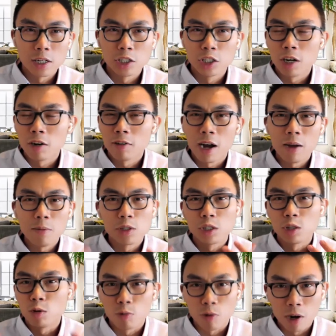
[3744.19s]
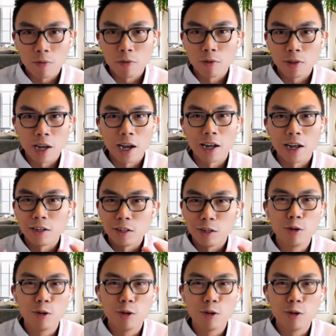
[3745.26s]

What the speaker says: Sherri, I'm so grateful that